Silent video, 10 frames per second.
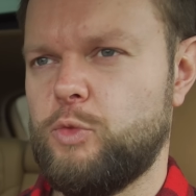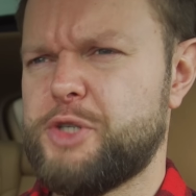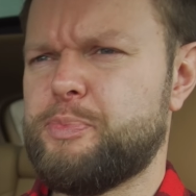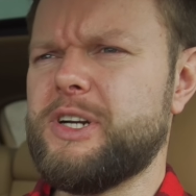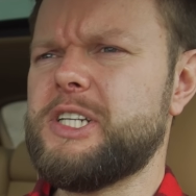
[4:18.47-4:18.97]

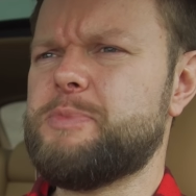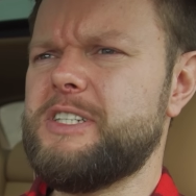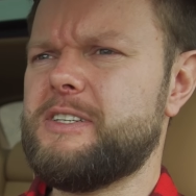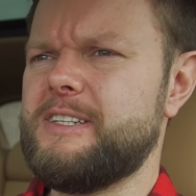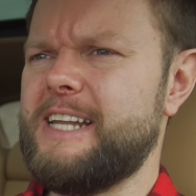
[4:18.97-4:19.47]
Which brings me
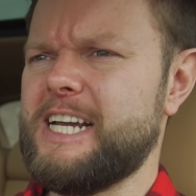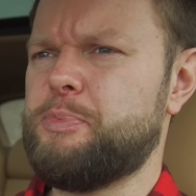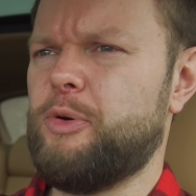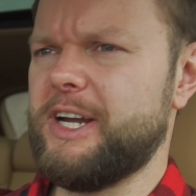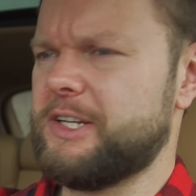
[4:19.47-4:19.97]
to the next
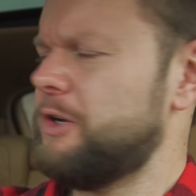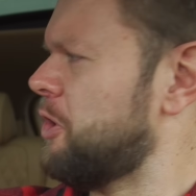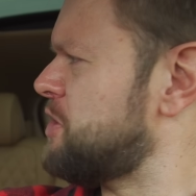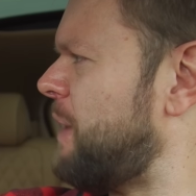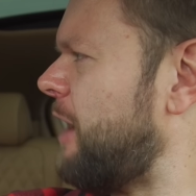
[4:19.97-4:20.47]
point,
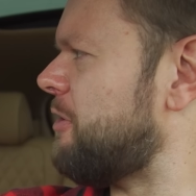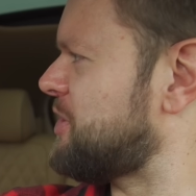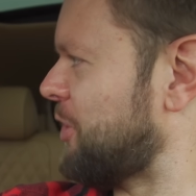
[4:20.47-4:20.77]
horsepower and